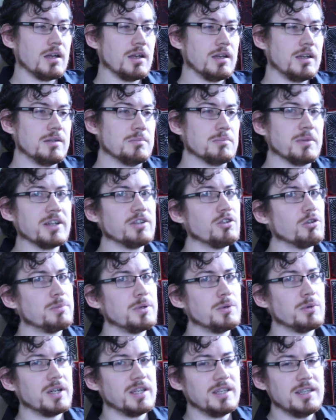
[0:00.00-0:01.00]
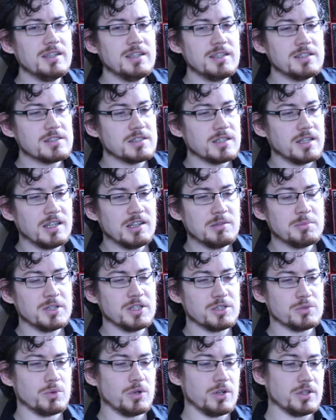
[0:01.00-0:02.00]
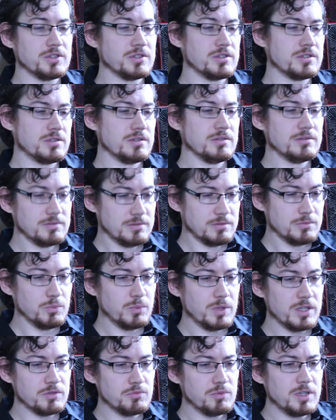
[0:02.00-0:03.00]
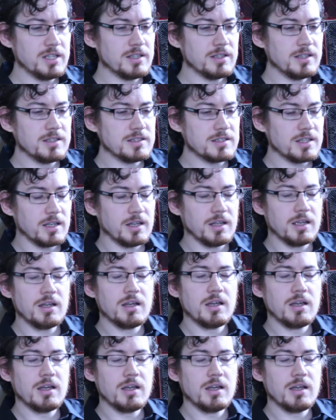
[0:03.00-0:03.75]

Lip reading: It might not be what he needs to hear, but it's what we, the reader, need to hear.